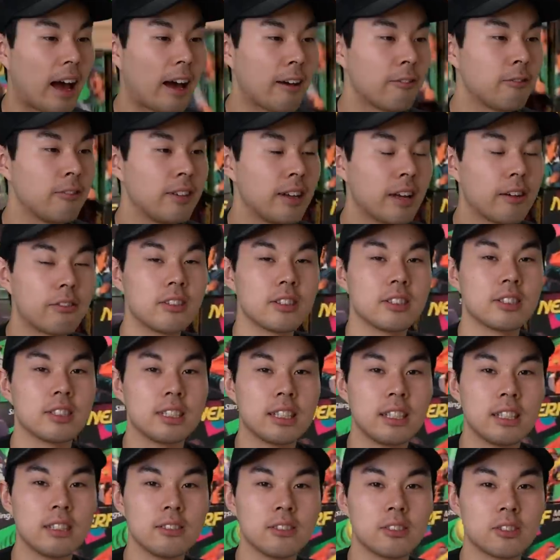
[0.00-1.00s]
I've never
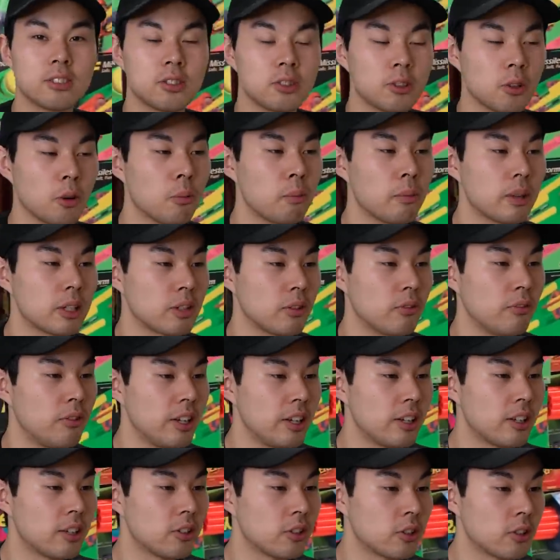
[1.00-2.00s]
seen so much
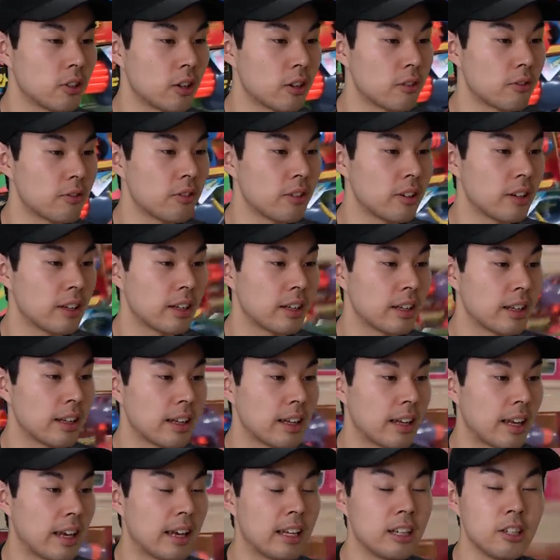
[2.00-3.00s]
Vintage Nerf
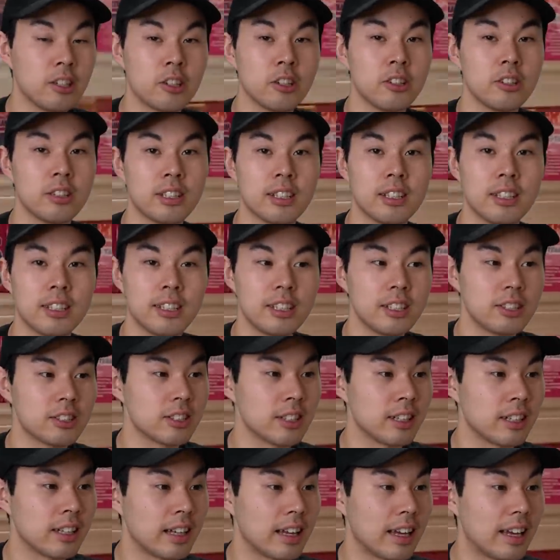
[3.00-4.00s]
in good
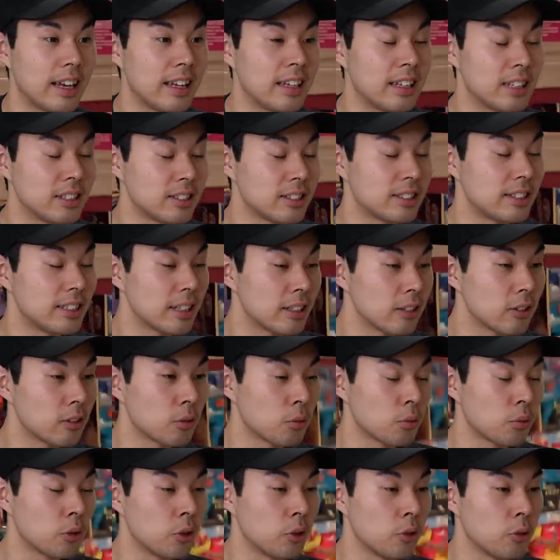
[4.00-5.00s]
condition in a
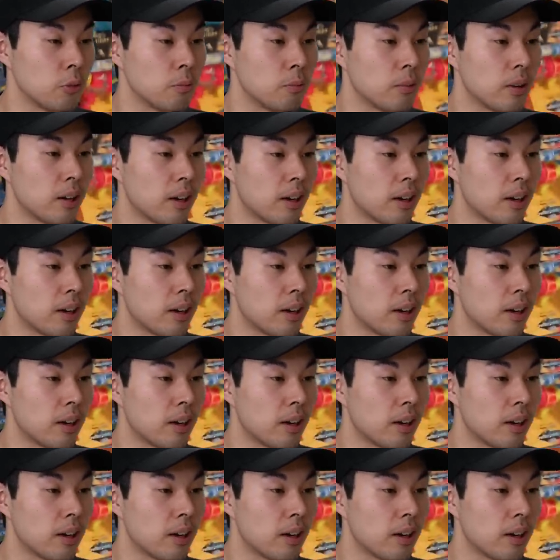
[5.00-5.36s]
single room.